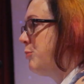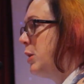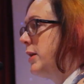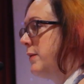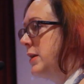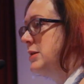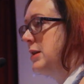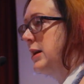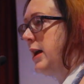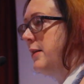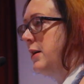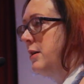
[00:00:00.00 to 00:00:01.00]
pulling things
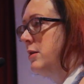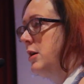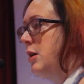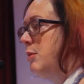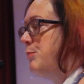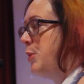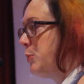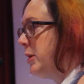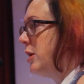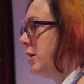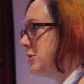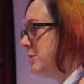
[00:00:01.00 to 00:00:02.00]
together, but we
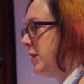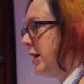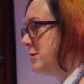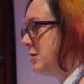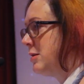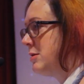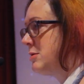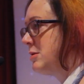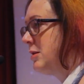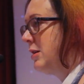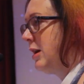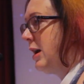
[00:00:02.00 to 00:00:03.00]
learned some lessons.
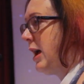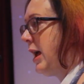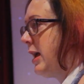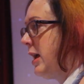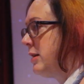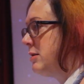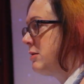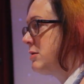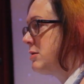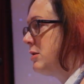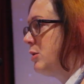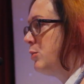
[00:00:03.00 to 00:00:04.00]

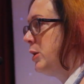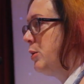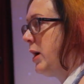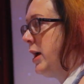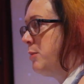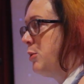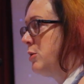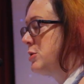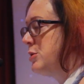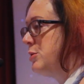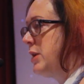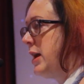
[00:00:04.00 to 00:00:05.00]
And we were able
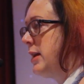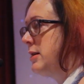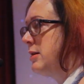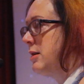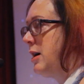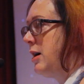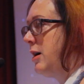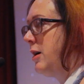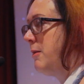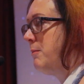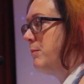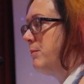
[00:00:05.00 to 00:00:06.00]
to then
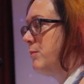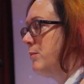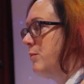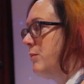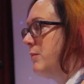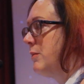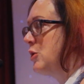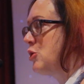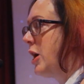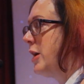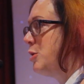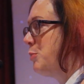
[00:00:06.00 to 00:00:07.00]

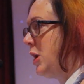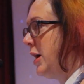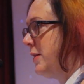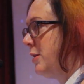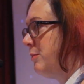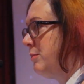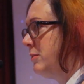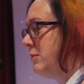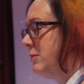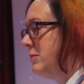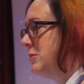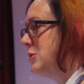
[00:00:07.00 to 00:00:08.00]
try and apply them
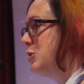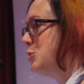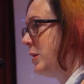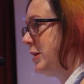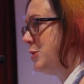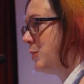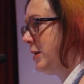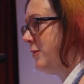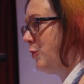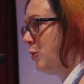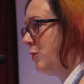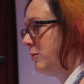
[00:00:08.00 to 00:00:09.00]
to
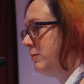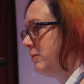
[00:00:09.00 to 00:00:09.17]
2024.